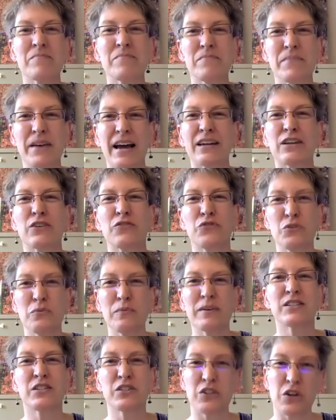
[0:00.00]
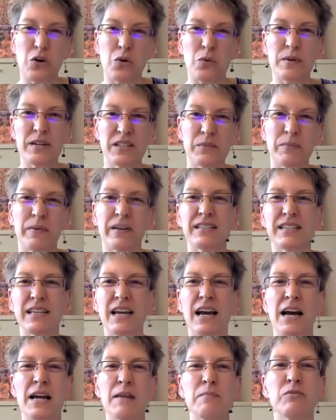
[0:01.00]
back a few months ago, we spent
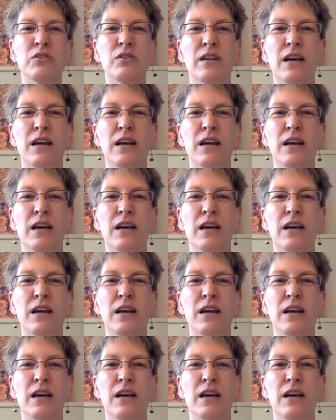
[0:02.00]
time